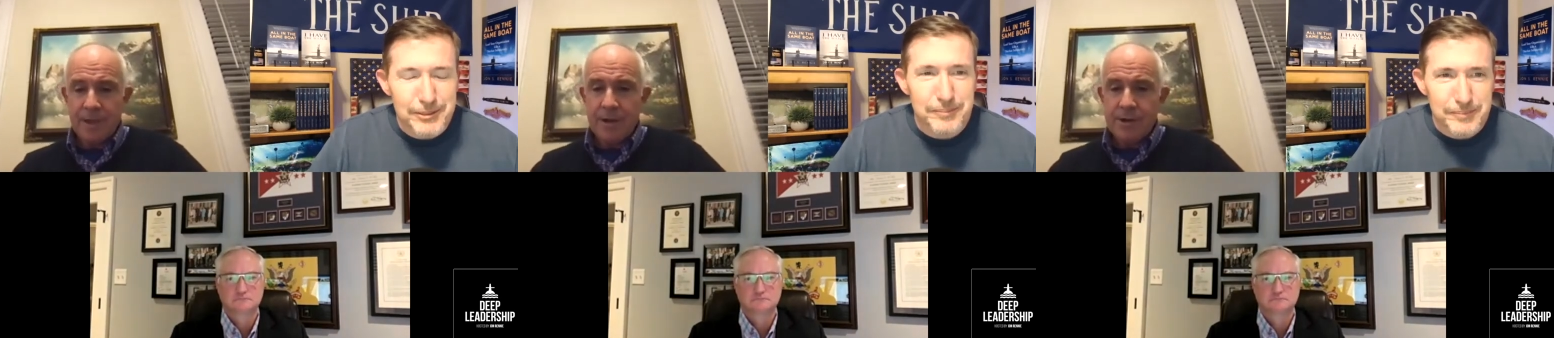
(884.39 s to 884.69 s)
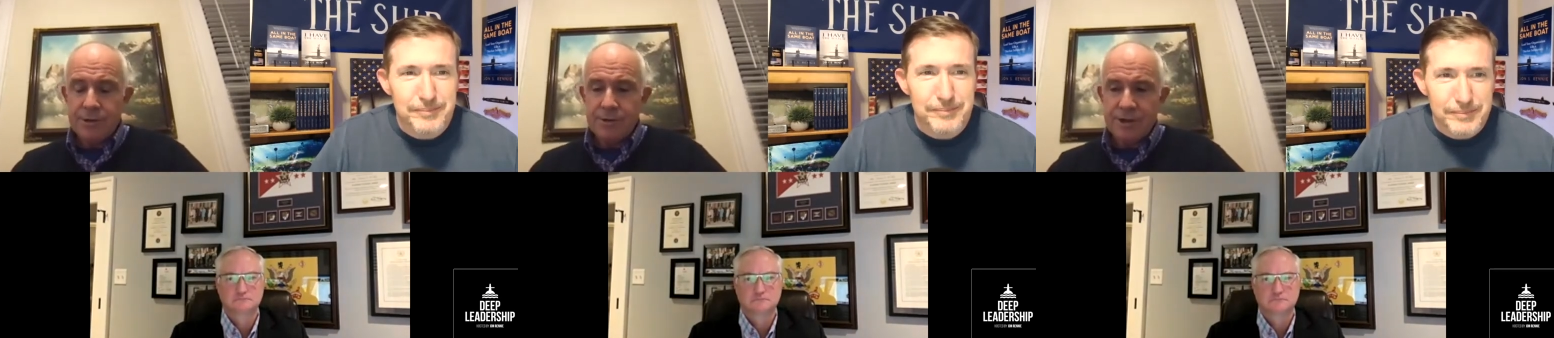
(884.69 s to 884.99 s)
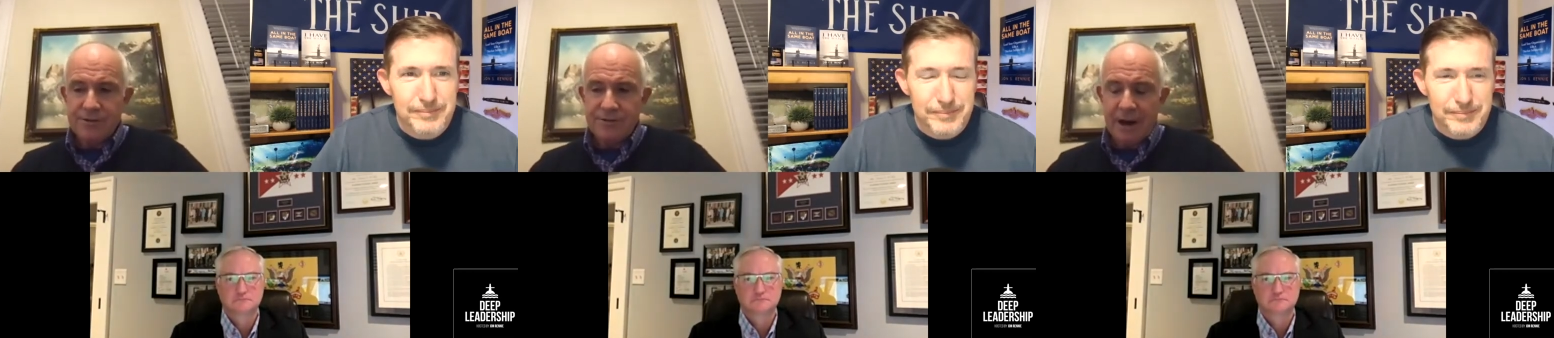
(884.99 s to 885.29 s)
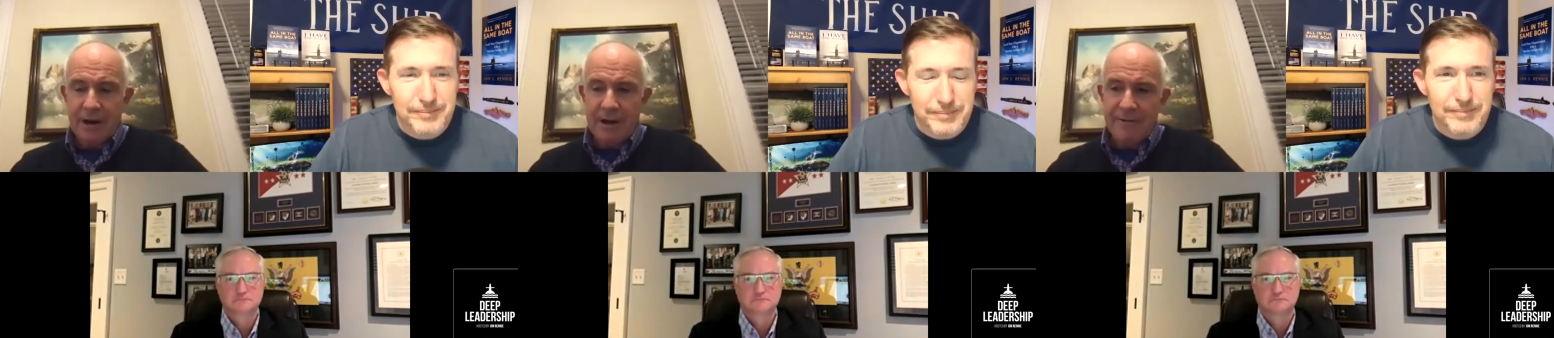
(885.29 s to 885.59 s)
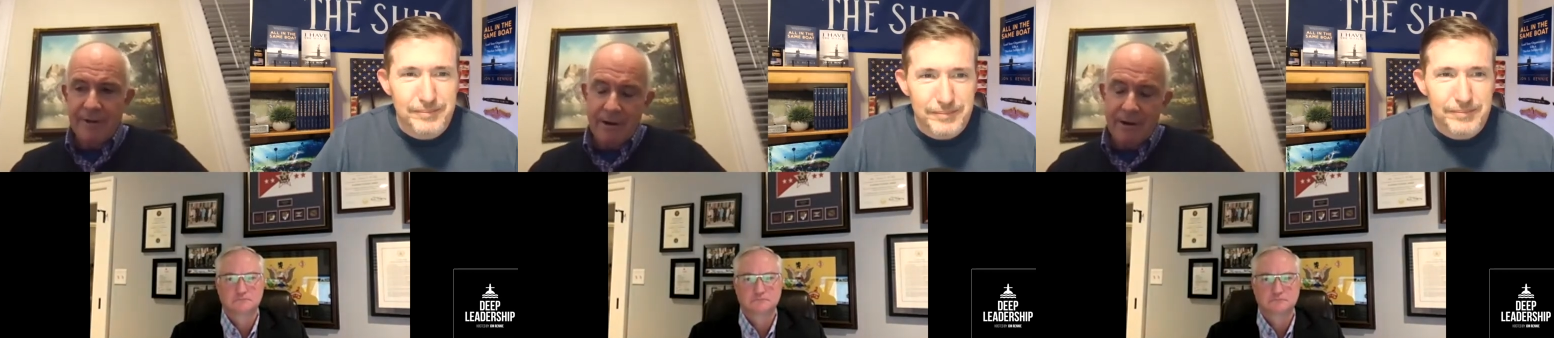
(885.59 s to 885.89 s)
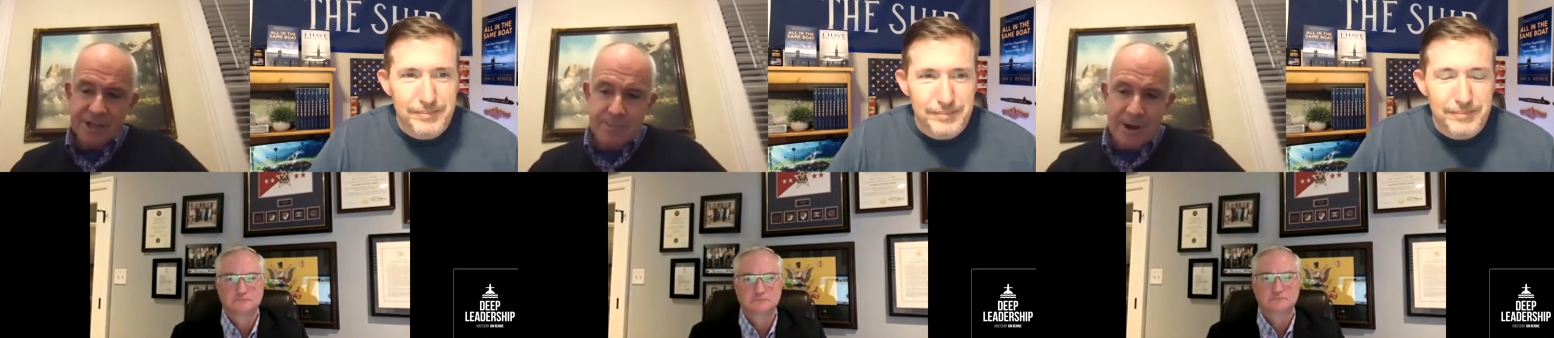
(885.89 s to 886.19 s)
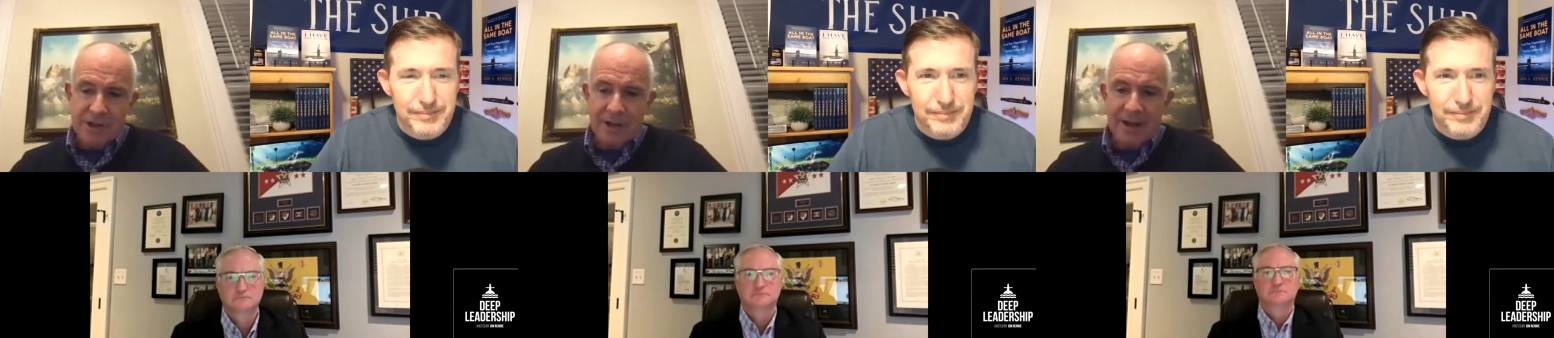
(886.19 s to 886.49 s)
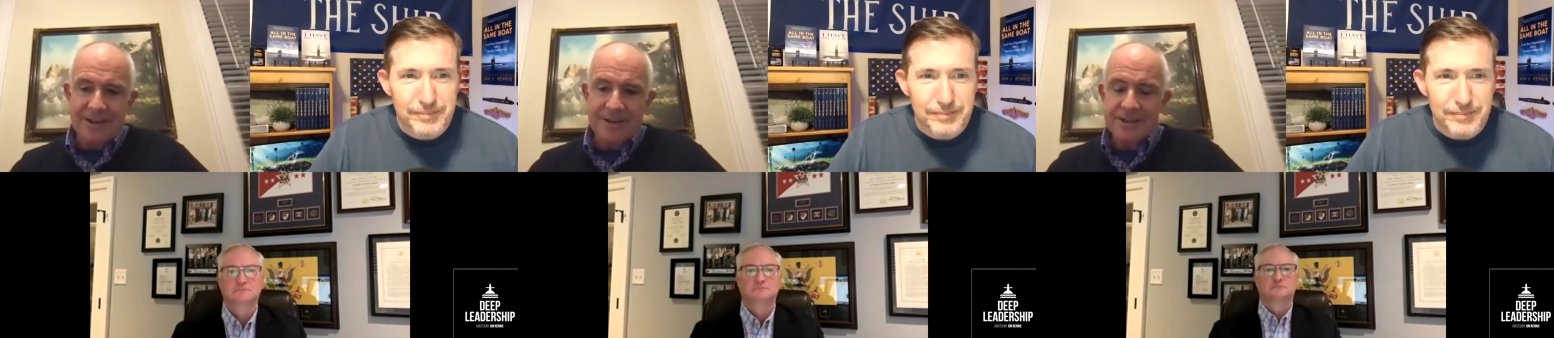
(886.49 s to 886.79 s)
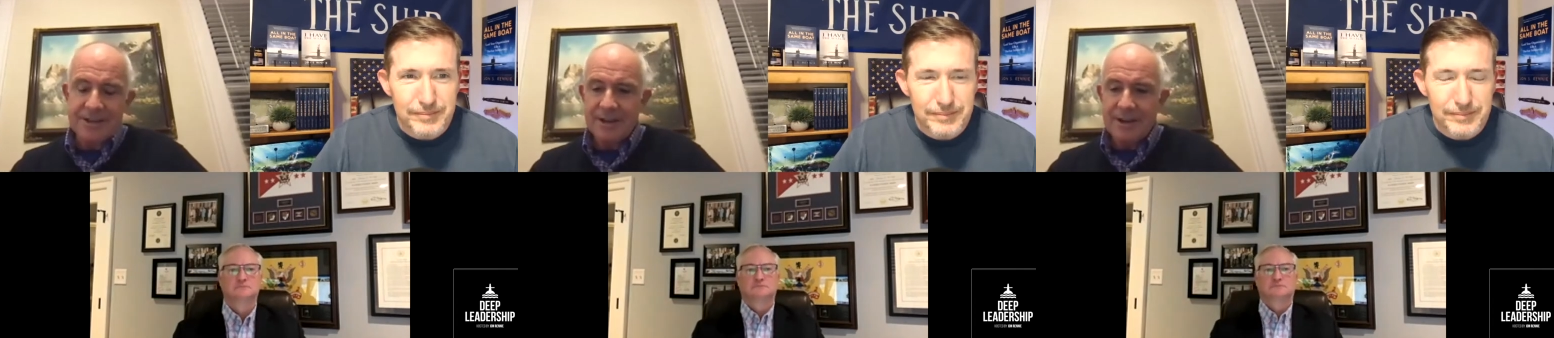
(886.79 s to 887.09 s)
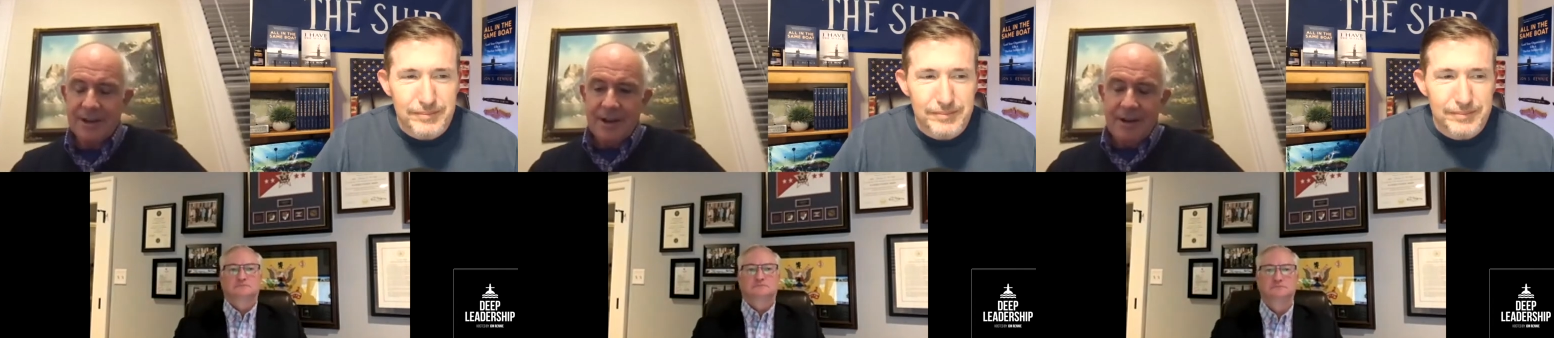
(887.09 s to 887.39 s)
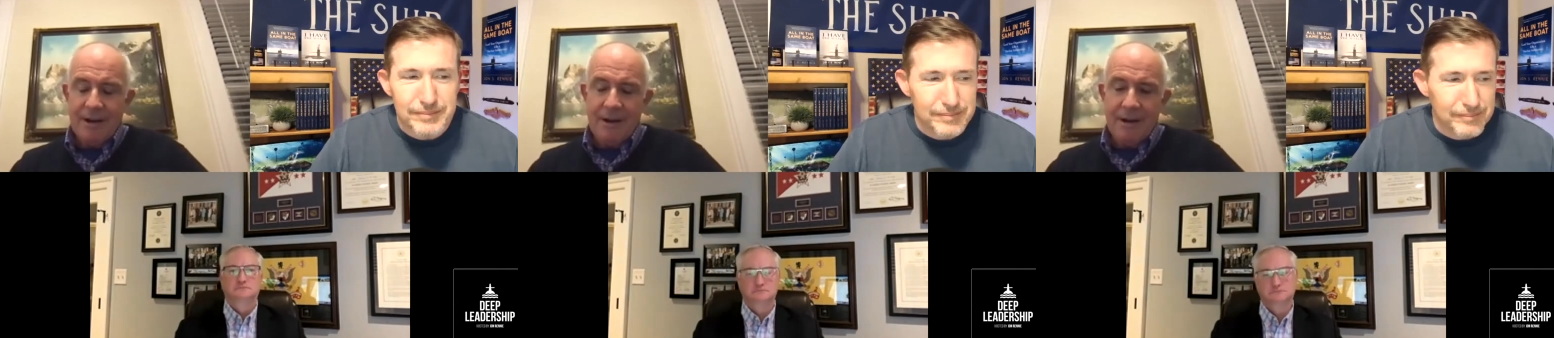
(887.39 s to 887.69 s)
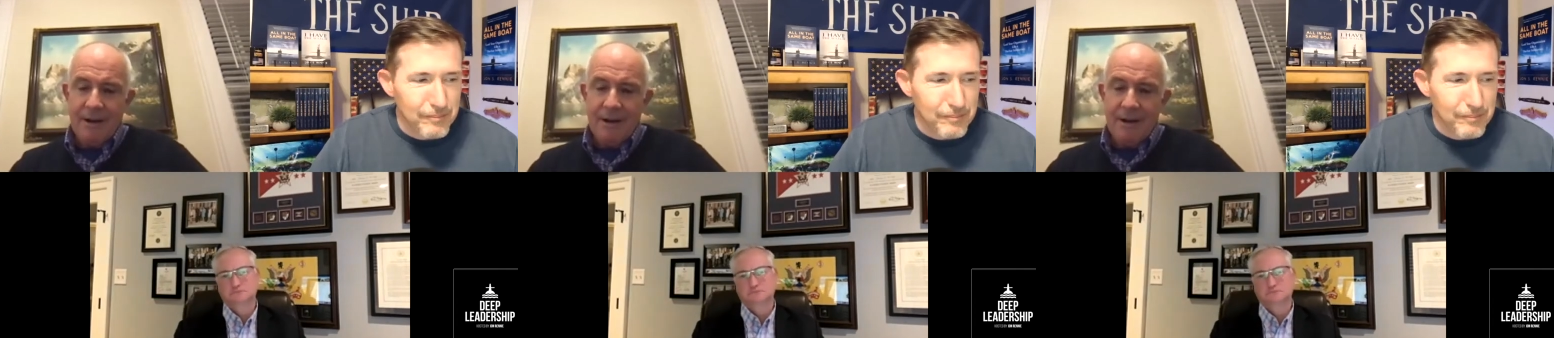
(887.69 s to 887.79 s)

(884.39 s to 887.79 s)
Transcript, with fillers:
Speaker 1: do these very, very specialized uh,